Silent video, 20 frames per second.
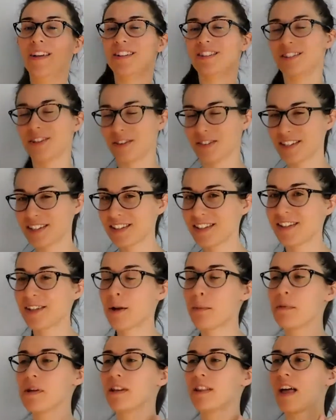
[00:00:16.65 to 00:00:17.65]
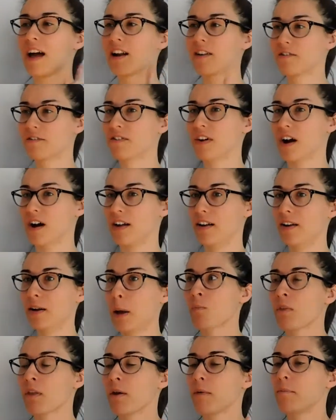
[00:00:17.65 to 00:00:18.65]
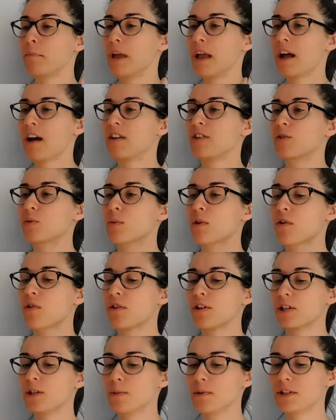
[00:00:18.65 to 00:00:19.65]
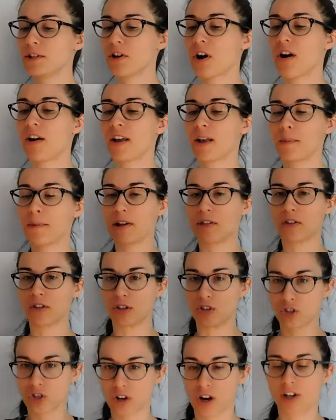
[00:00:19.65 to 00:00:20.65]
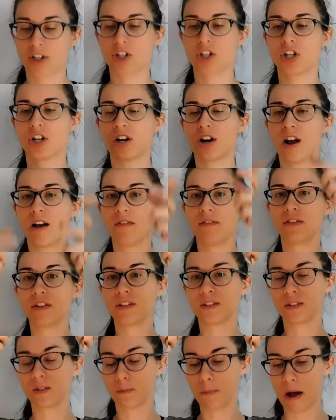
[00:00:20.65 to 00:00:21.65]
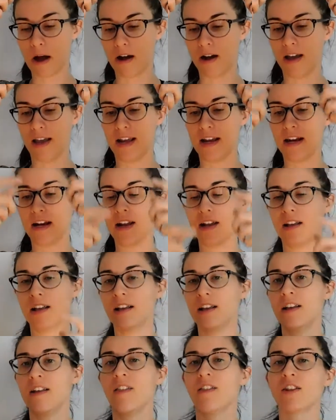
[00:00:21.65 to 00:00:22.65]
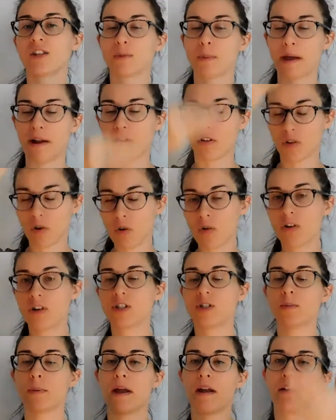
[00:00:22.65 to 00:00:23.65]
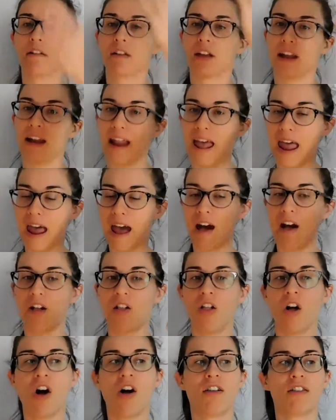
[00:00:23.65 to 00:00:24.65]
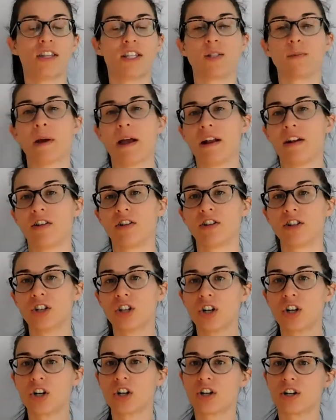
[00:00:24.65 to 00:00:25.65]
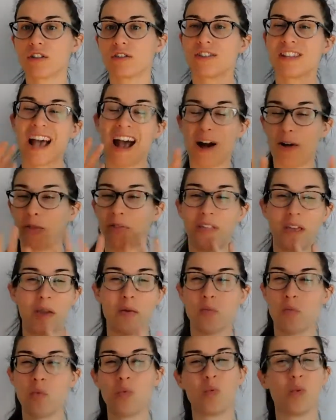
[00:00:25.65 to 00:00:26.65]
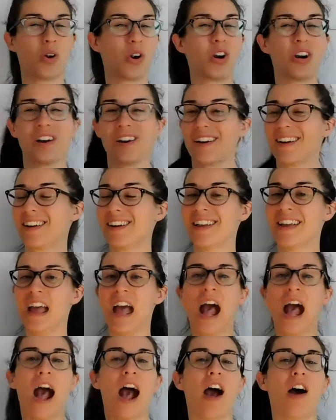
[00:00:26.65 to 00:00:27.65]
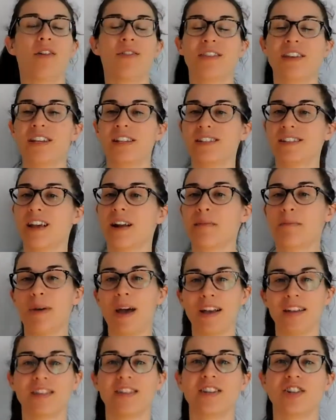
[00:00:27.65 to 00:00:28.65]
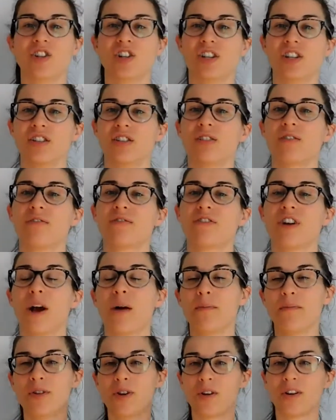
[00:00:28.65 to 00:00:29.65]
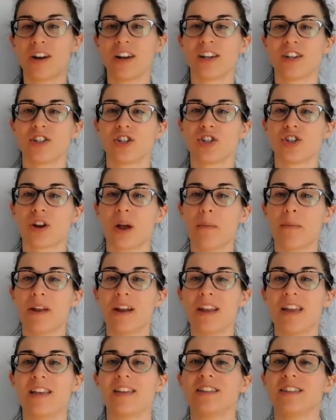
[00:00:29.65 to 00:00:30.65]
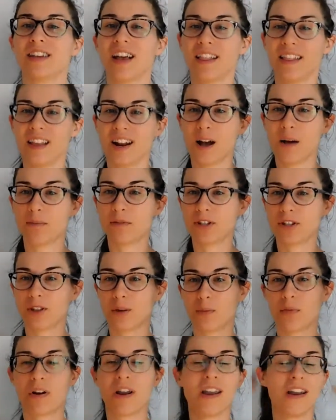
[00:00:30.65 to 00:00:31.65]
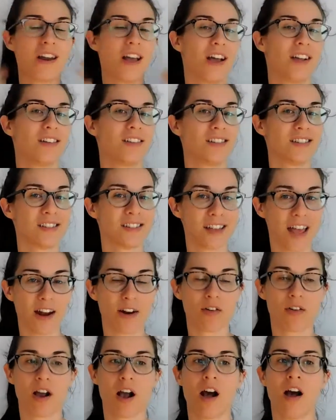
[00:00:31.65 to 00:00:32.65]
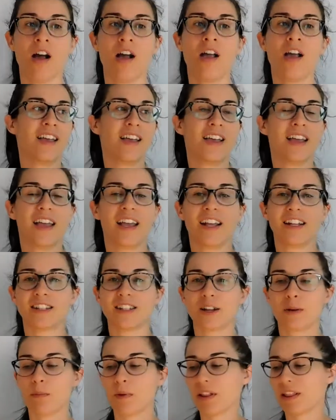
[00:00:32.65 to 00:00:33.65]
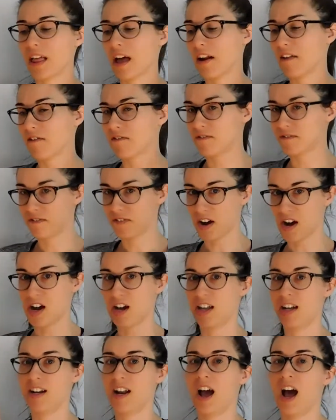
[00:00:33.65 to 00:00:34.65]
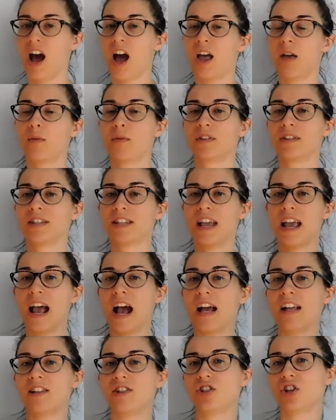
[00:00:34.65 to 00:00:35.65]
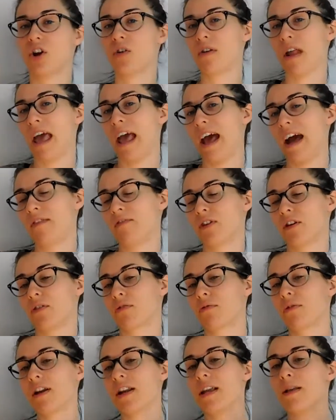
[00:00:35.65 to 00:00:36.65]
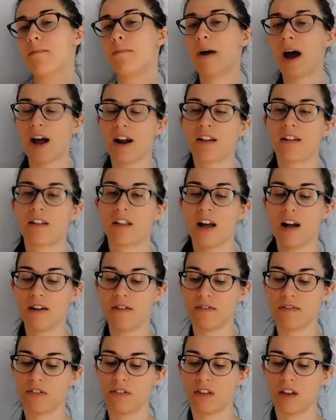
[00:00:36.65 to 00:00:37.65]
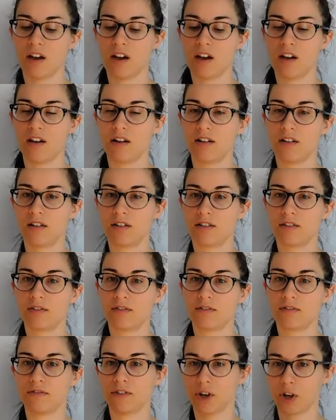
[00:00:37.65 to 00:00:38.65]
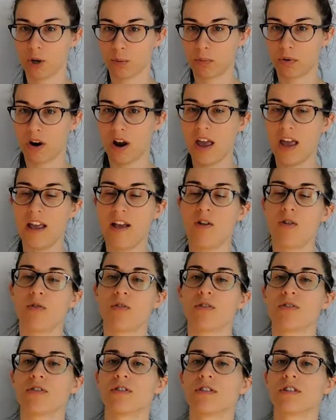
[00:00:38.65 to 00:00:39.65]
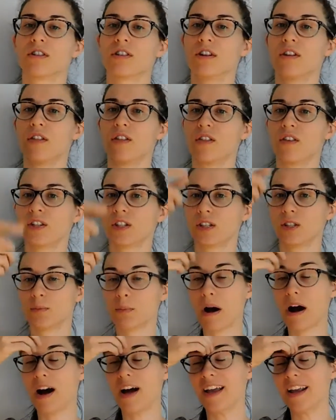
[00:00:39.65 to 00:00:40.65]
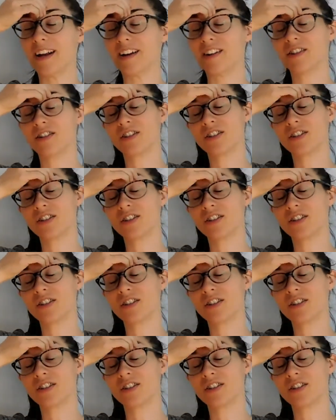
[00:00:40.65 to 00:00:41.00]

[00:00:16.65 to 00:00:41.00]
So this is going to be a lot of fun because we're going to be talking about the structure of the spine, the spinal cord, spinal canal, all the spinal nerves, how they work, how they send messages from your extremities and then up to the brain, etc. It's going to be a lot of fun. I will say I don't have a 3D model of the vertebrae or the spine,